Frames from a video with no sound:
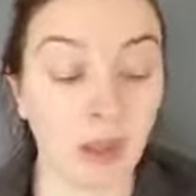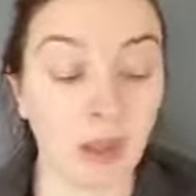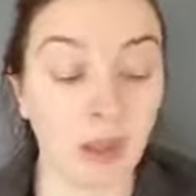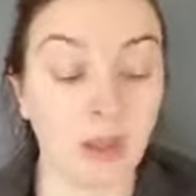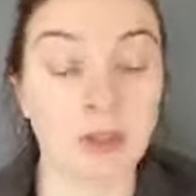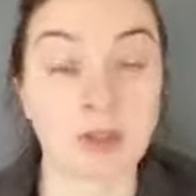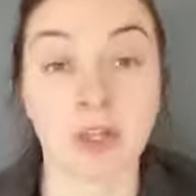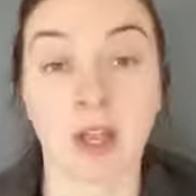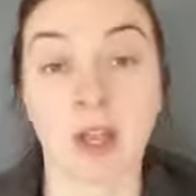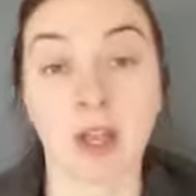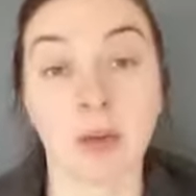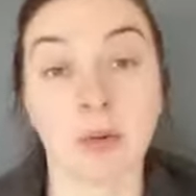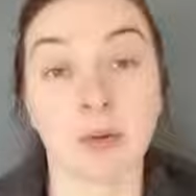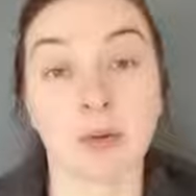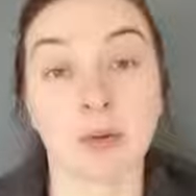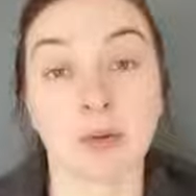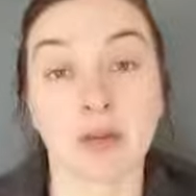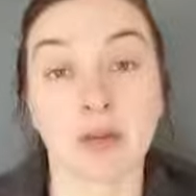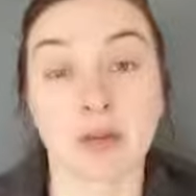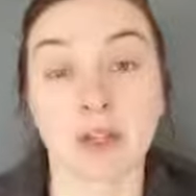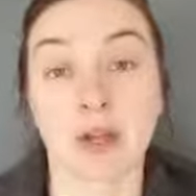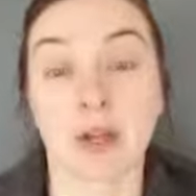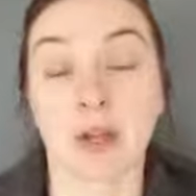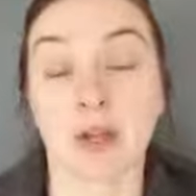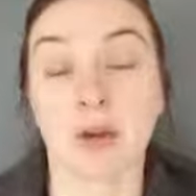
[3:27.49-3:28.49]

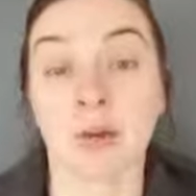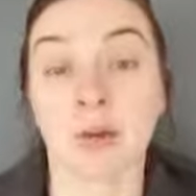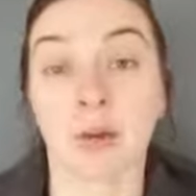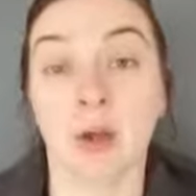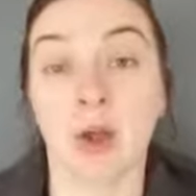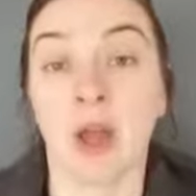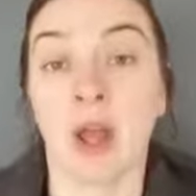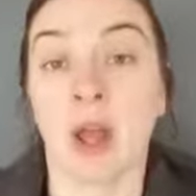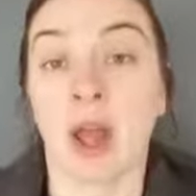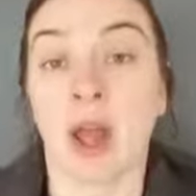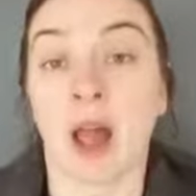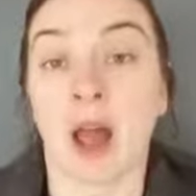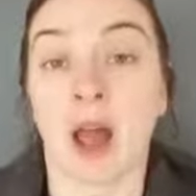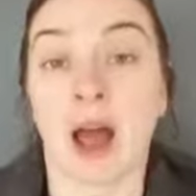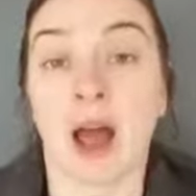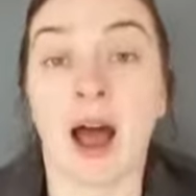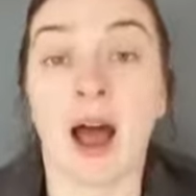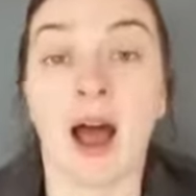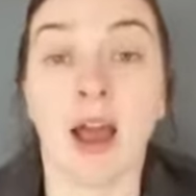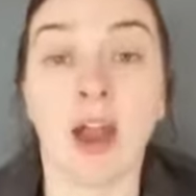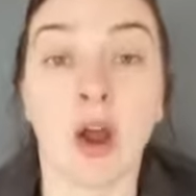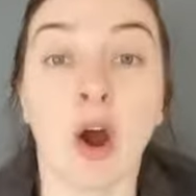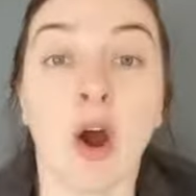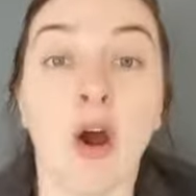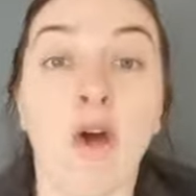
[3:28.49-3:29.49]
So
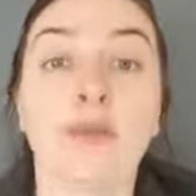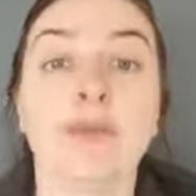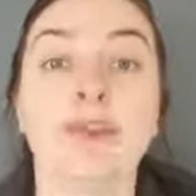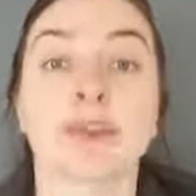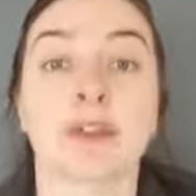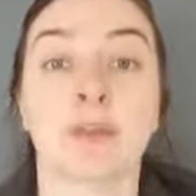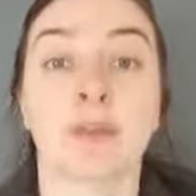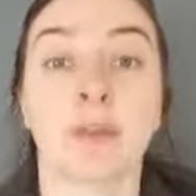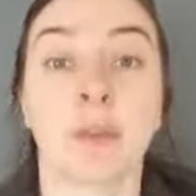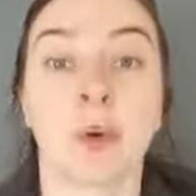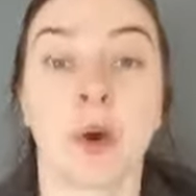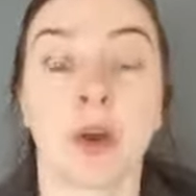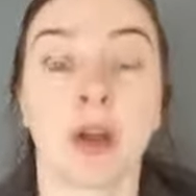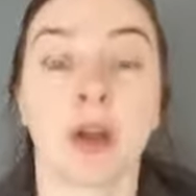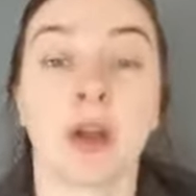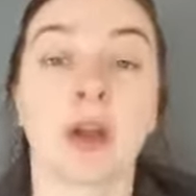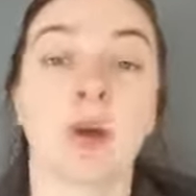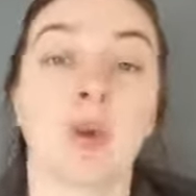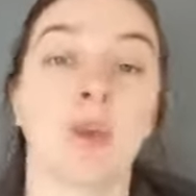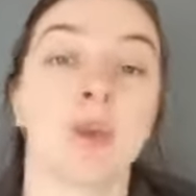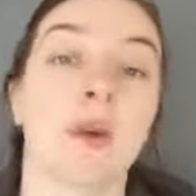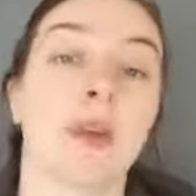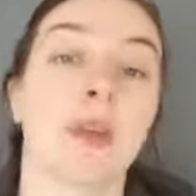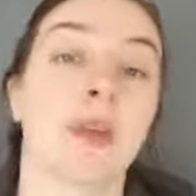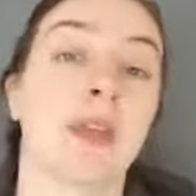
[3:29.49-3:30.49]
I often work
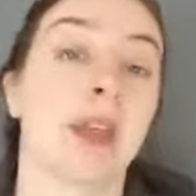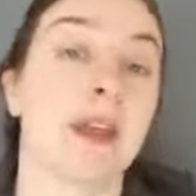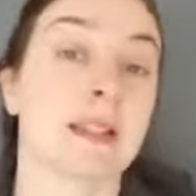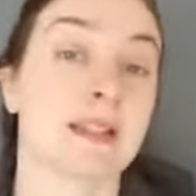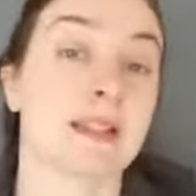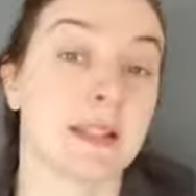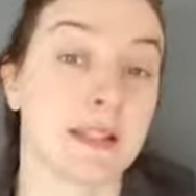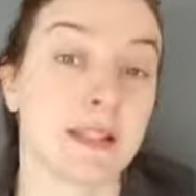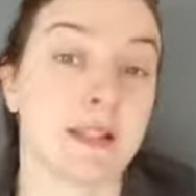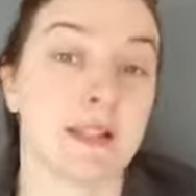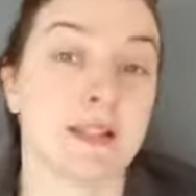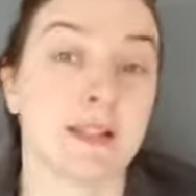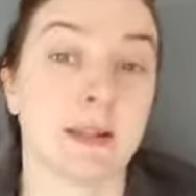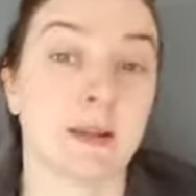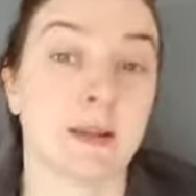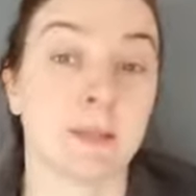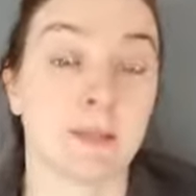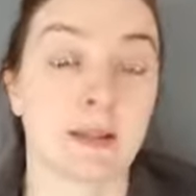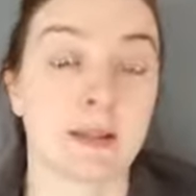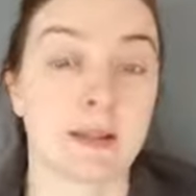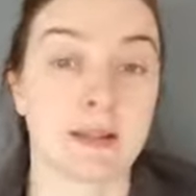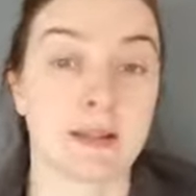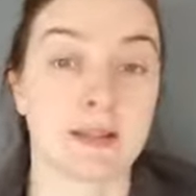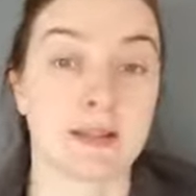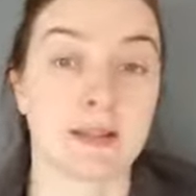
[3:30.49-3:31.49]
with existing
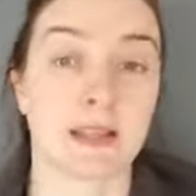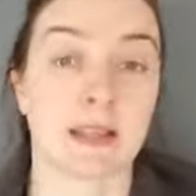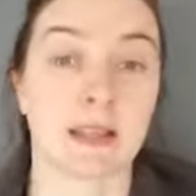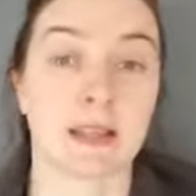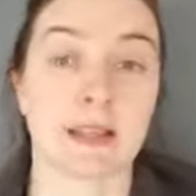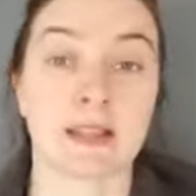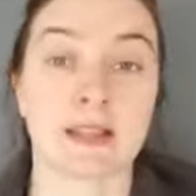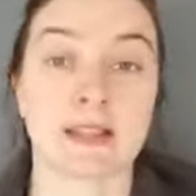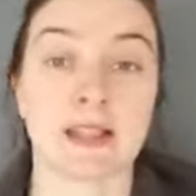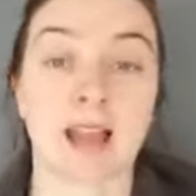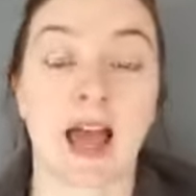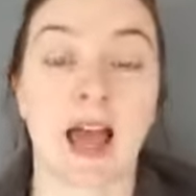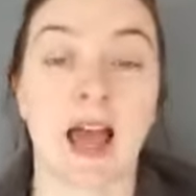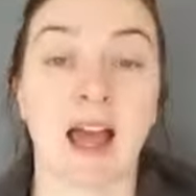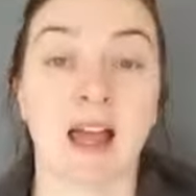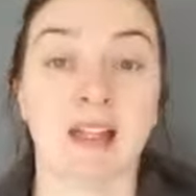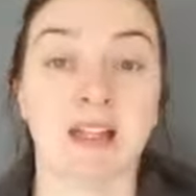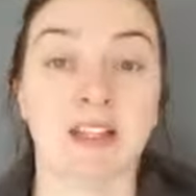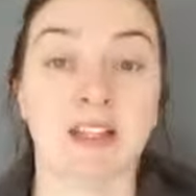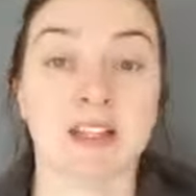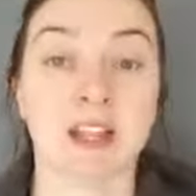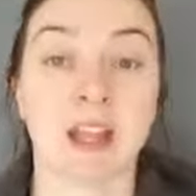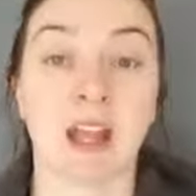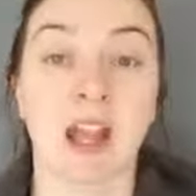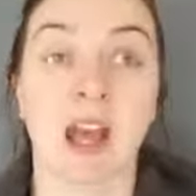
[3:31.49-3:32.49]
buildings,
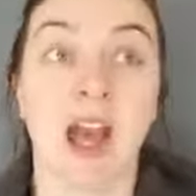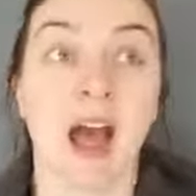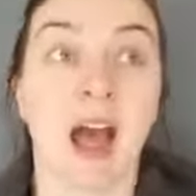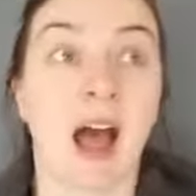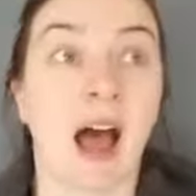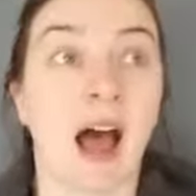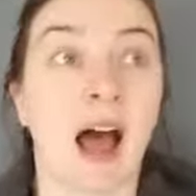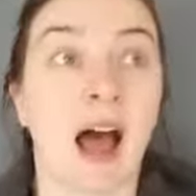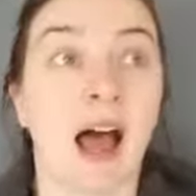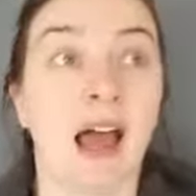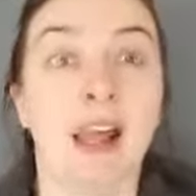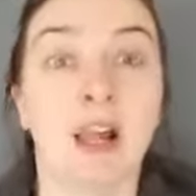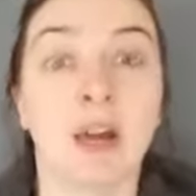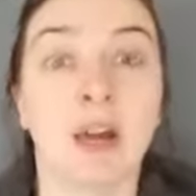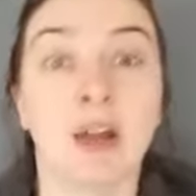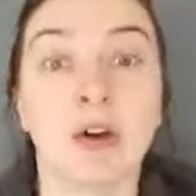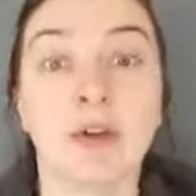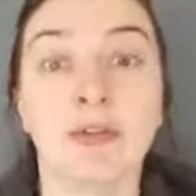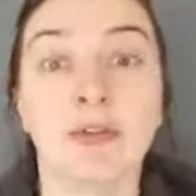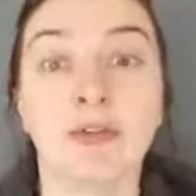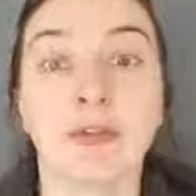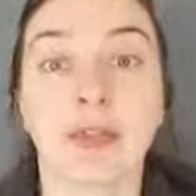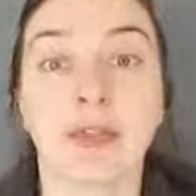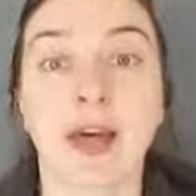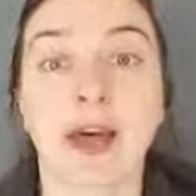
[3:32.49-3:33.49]
and I
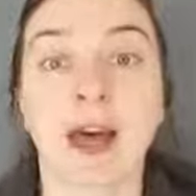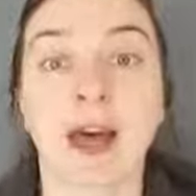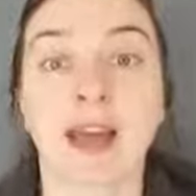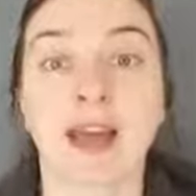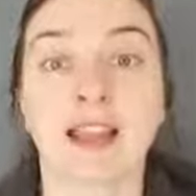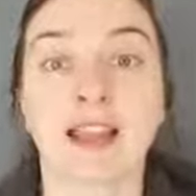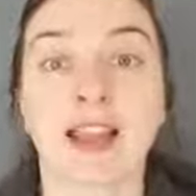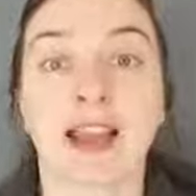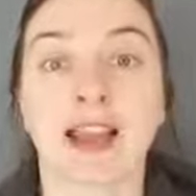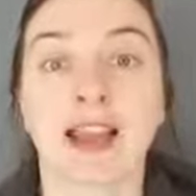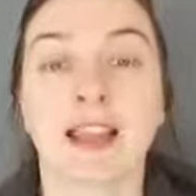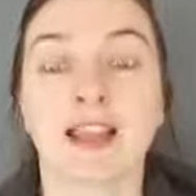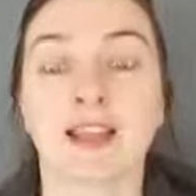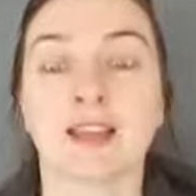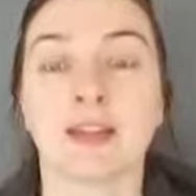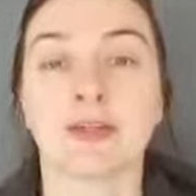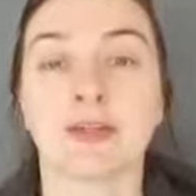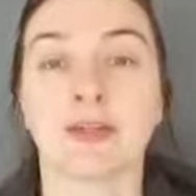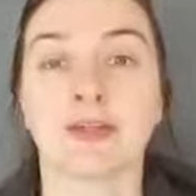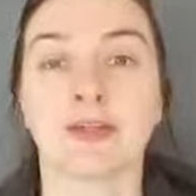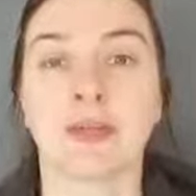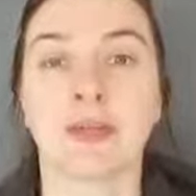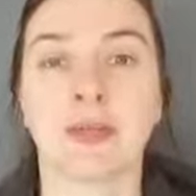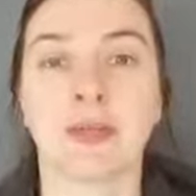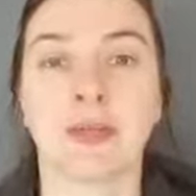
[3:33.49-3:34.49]
love that kind
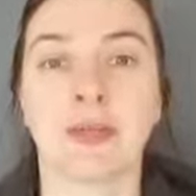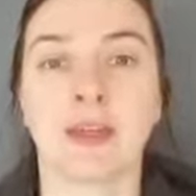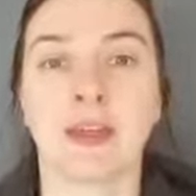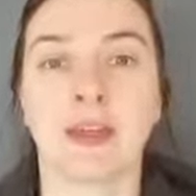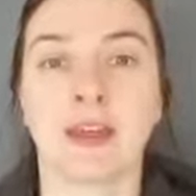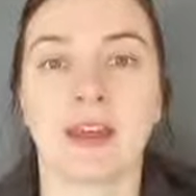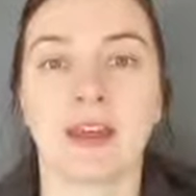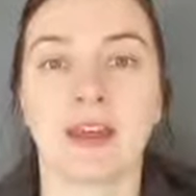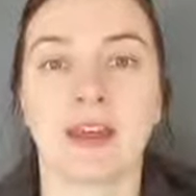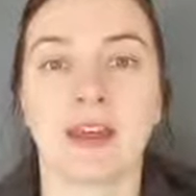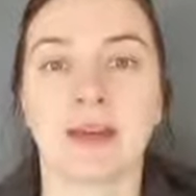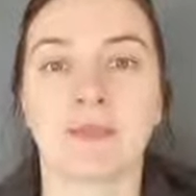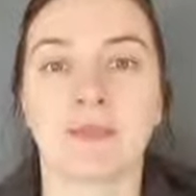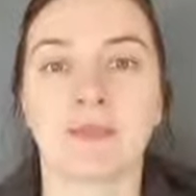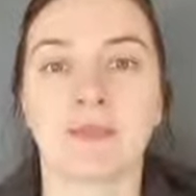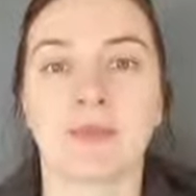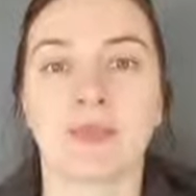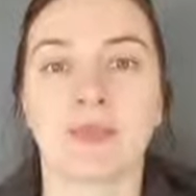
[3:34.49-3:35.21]
of the